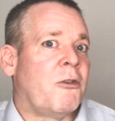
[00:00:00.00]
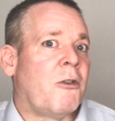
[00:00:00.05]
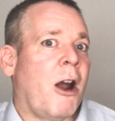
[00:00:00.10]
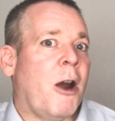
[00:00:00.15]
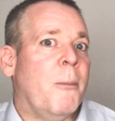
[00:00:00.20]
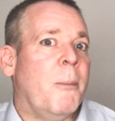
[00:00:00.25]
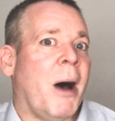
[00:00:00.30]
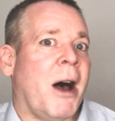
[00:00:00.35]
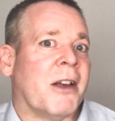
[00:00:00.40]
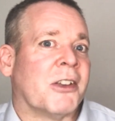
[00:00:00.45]

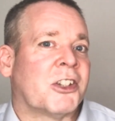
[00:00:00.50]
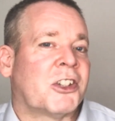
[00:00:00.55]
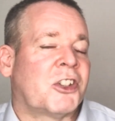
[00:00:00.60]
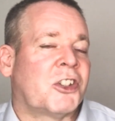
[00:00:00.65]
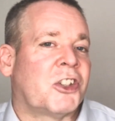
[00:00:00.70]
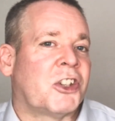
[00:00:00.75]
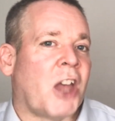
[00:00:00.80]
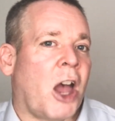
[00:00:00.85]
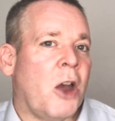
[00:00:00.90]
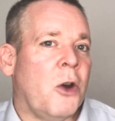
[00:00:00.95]

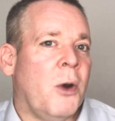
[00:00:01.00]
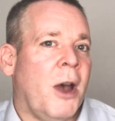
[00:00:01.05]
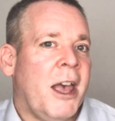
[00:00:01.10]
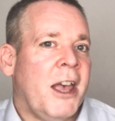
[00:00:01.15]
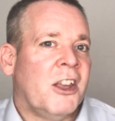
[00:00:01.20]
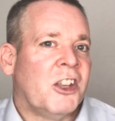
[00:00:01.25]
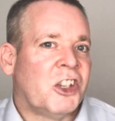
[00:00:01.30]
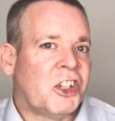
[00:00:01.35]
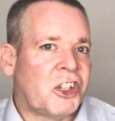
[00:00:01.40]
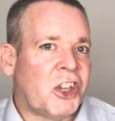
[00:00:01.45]
robust. So
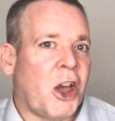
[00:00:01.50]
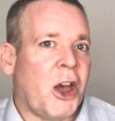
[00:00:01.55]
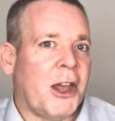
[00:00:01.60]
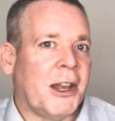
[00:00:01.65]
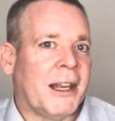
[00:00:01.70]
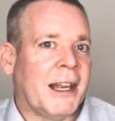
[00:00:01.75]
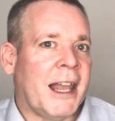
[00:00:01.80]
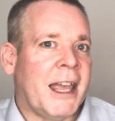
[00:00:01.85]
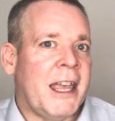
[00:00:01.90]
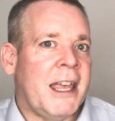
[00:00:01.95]

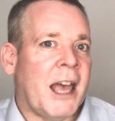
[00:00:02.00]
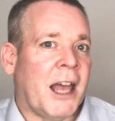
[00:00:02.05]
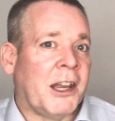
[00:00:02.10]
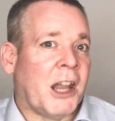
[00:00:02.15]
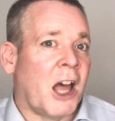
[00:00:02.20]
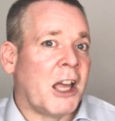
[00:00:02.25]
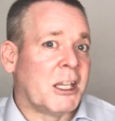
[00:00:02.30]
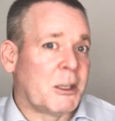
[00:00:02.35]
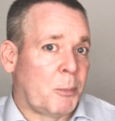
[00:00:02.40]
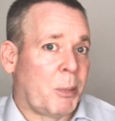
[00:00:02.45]
certainly a
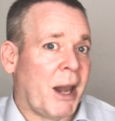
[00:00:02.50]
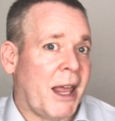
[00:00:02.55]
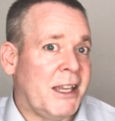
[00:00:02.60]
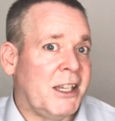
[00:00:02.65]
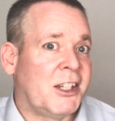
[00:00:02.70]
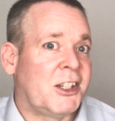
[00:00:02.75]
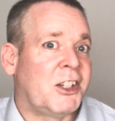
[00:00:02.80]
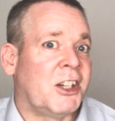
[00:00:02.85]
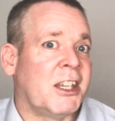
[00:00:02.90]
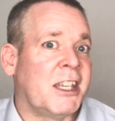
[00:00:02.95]
nice
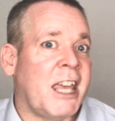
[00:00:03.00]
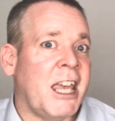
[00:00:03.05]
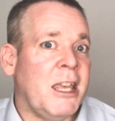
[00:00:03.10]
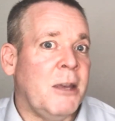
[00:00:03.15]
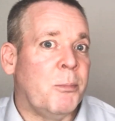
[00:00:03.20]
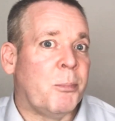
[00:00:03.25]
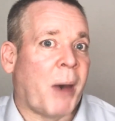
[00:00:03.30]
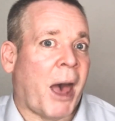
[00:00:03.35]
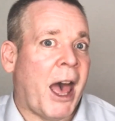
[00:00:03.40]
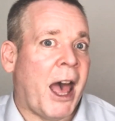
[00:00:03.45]
place to
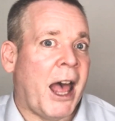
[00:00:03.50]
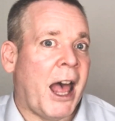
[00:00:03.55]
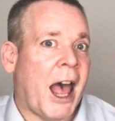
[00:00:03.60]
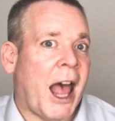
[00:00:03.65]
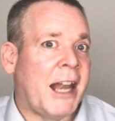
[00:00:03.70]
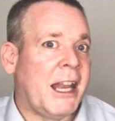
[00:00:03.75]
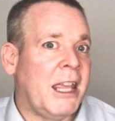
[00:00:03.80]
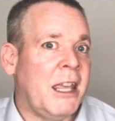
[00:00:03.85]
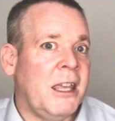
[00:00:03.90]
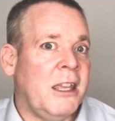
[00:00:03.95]
keep
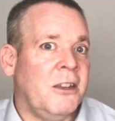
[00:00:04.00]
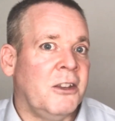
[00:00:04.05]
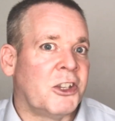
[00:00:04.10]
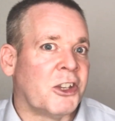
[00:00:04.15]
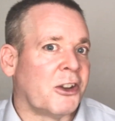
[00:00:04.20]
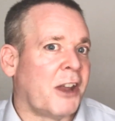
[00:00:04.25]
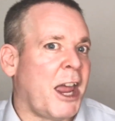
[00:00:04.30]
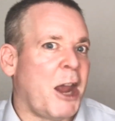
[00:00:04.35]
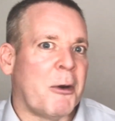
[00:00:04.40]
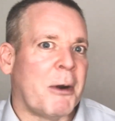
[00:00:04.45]
any
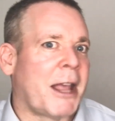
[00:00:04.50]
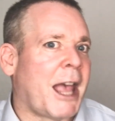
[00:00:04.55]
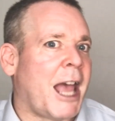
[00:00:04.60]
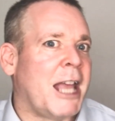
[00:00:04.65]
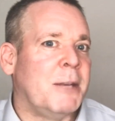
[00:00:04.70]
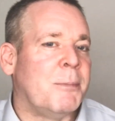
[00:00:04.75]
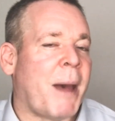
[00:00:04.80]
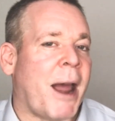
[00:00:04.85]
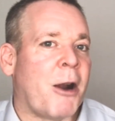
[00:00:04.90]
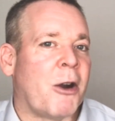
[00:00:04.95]
sort of hearing
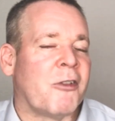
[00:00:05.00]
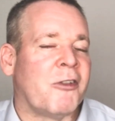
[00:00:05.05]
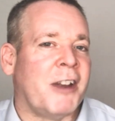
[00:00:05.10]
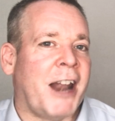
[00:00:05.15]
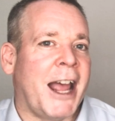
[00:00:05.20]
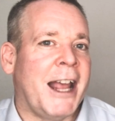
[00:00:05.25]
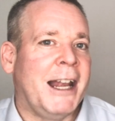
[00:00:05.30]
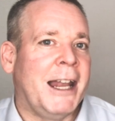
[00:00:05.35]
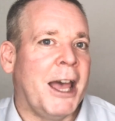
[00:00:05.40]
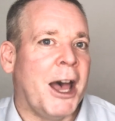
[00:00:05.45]
aid
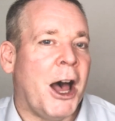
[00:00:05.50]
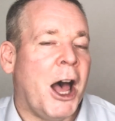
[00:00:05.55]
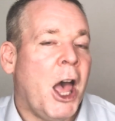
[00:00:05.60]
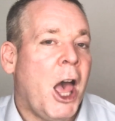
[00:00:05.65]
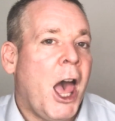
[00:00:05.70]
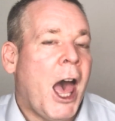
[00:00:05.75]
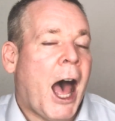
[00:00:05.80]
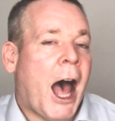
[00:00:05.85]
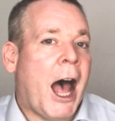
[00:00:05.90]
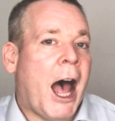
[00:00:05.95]
paraphernalia.
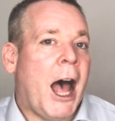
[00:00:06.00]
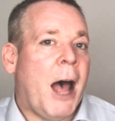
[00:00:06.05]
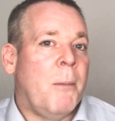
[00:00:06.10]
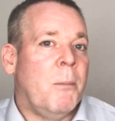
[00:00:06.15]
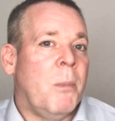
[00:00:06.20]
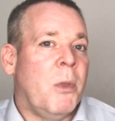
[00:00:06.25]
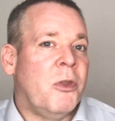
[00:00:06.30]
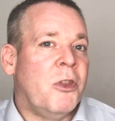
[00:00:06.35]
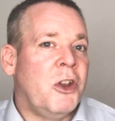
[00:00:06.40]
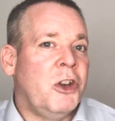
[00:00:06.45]

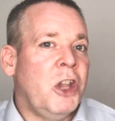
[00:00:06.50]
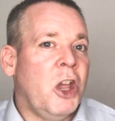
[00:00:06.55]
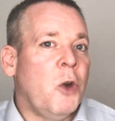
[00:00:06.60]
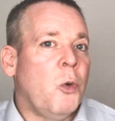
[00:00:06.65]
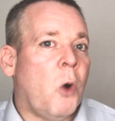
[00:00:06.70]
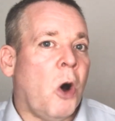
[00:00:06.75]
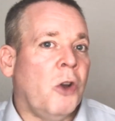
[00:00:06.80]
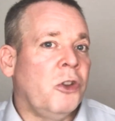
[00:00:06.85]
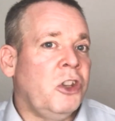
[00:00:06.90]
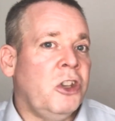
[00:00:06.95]
The new
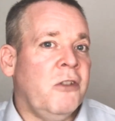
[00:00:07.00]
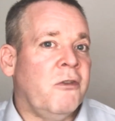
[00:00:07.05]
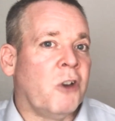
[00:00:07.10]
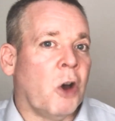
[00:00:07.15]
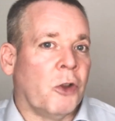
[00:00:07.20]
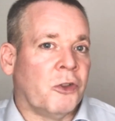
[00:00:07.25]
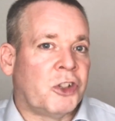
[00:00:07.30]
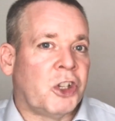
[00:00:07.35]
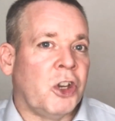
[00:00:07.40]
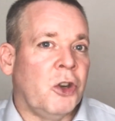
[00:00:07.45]
one, you've
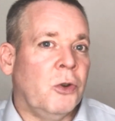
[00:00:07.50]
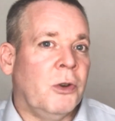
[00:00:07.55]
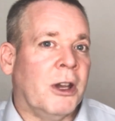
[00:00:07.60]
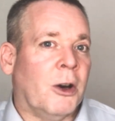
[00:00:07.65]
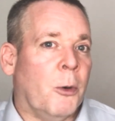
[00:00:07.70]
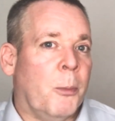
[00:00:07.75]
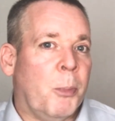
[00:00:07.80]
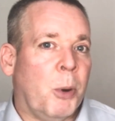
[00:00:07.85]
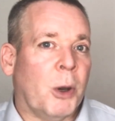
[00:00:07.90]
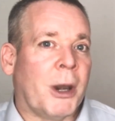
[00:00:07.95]
got two
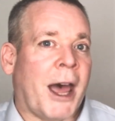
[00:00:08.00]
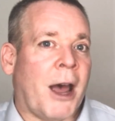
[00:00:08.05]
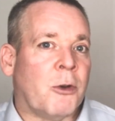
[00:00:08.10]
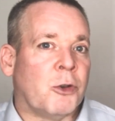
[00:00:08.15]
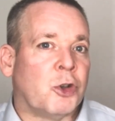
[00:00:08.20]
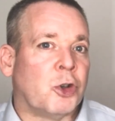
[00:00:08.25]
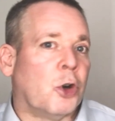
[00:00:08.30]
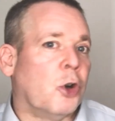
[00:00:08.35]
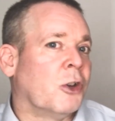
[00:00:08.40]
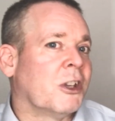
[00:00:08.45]
little pull-out
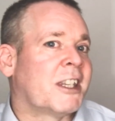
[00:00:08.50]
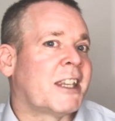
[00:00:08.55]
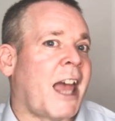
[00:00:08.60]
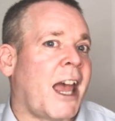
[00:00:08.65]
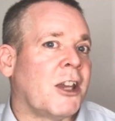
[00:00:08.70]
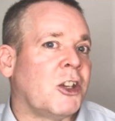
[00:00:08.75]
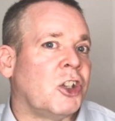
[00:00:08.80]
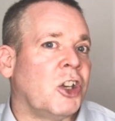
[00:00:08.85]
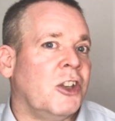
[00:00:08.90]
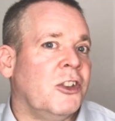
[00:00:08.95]
drawer
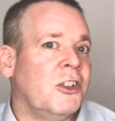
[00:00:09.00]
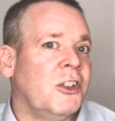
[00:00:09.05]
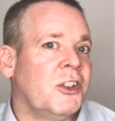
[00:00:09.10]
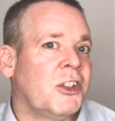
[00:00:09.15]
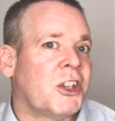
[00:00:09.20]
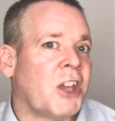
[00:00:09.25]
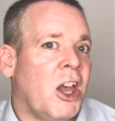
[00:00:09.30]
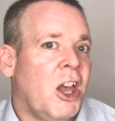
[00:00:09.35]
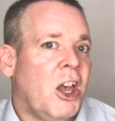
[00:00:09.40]
sections,